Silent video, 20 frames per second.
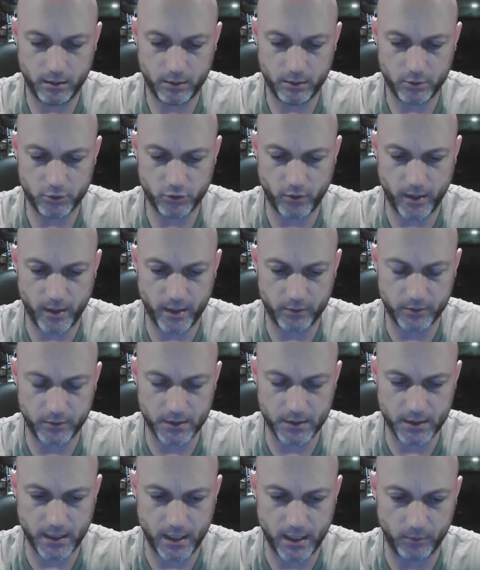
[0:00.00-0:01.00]
try out
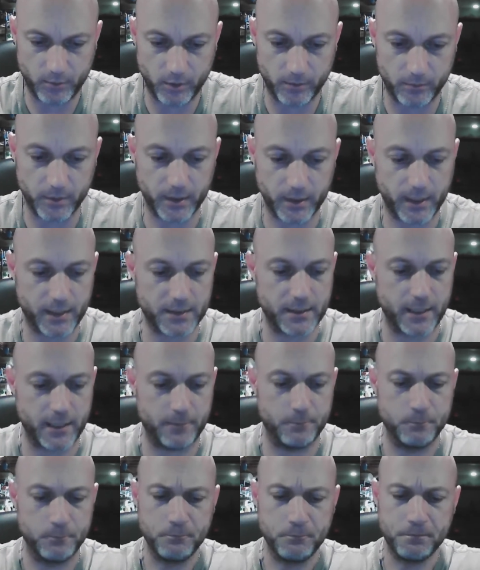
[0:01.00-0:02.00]
this camera. But like I
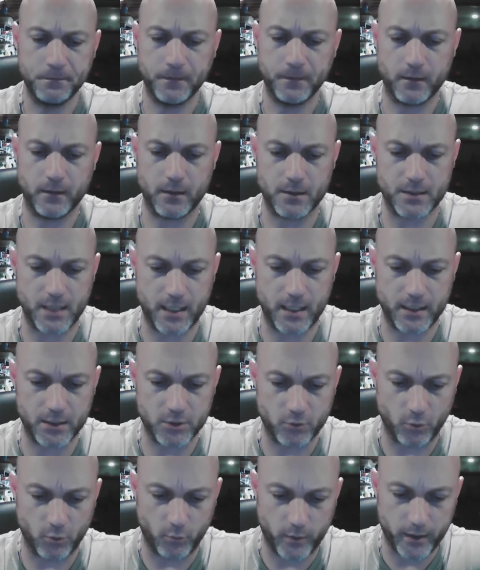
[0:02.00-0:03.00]
said, the settings
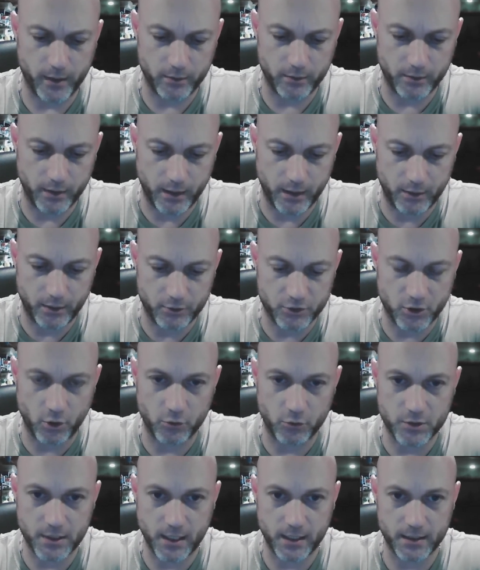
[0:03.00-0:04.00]
are weird and there's no
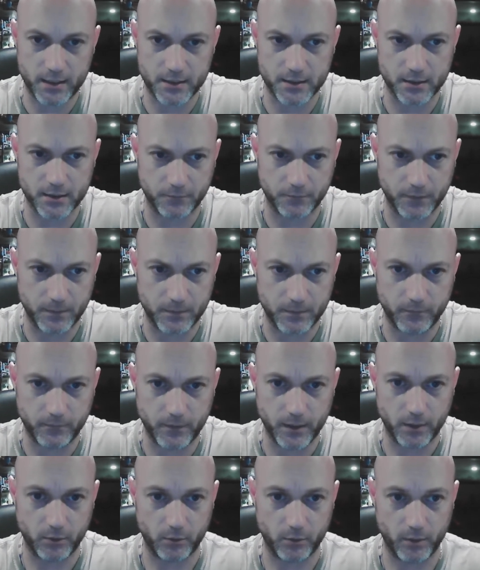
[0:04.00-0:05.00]
settings to flip the
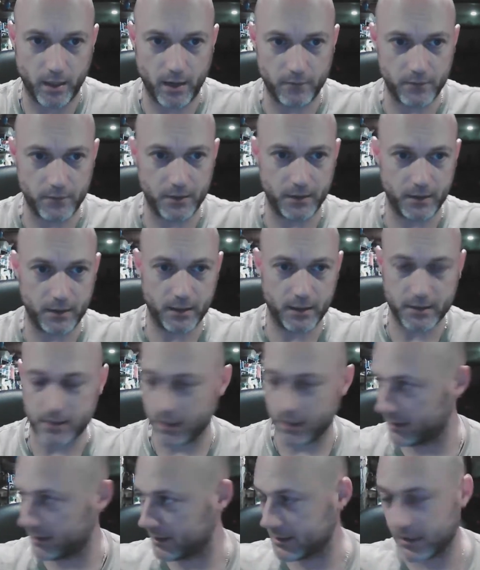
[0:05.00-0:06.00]
video. Everything is
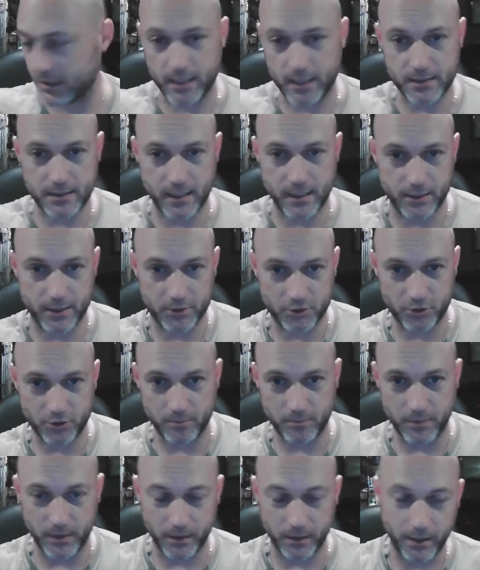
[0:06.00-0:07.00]
on the sides that it should
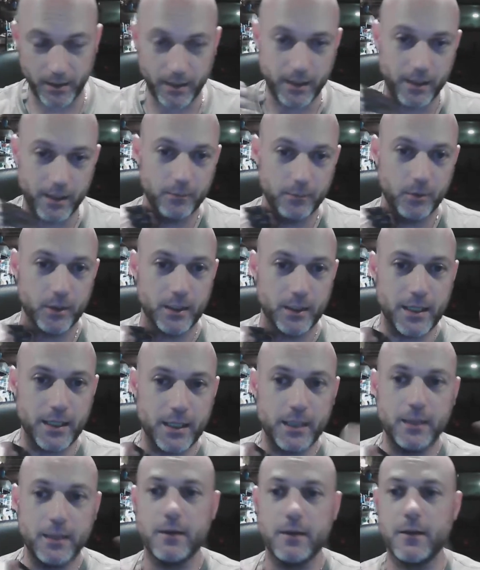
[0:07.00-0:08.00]
be, but
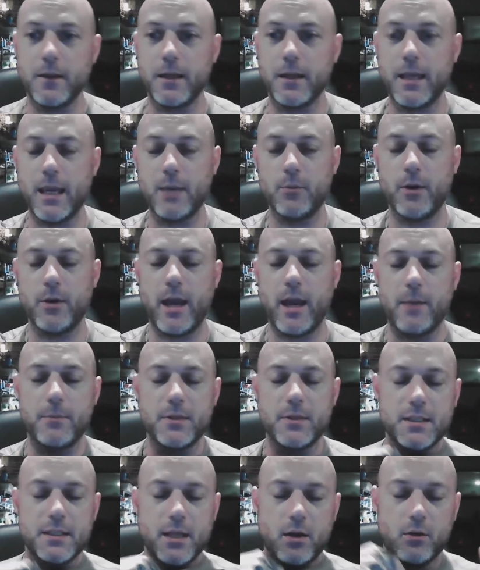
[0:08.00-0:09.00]
in the camera app
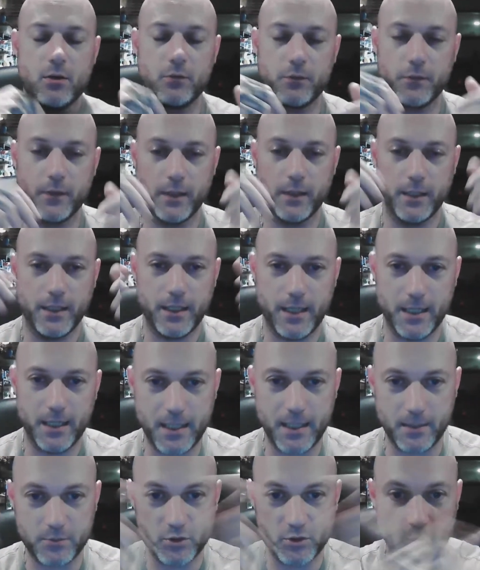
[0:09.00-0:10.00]
itself, it
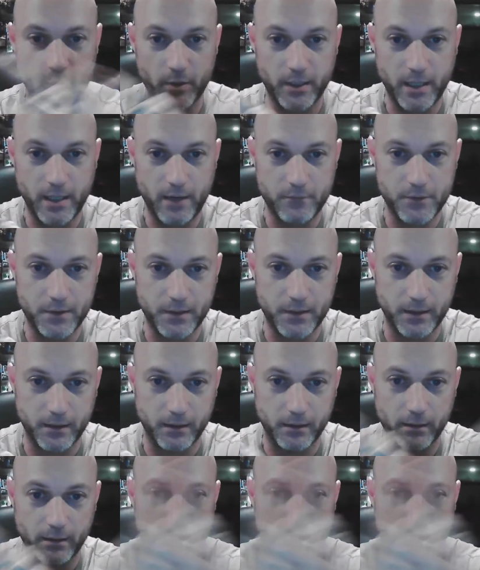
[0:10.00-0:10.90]
kept showing everything